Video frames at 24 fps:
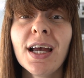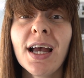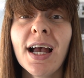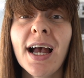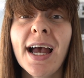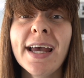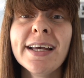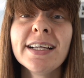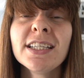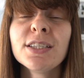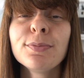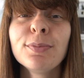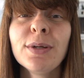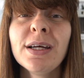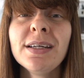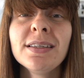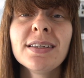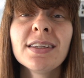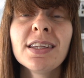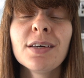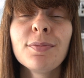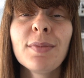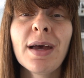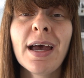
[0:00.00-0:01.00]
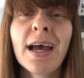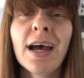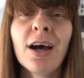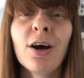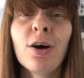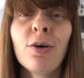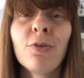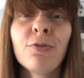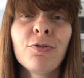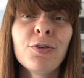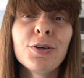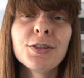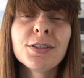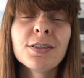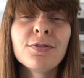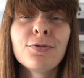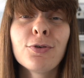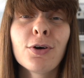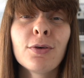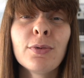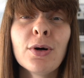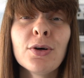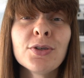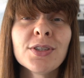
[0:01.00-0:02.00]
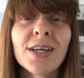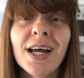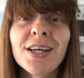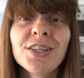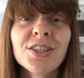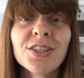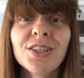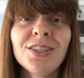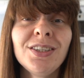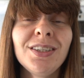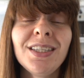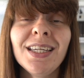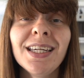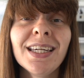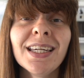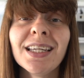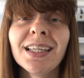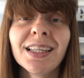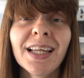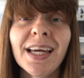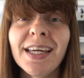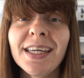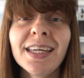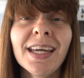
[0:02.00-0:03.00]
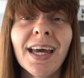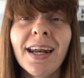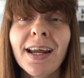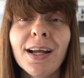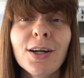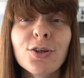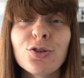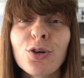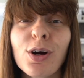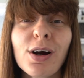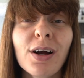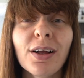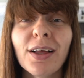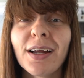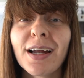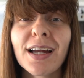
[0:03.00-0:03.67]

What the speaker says: I explained to them how, first and foremost, I just didn't like getting drunk.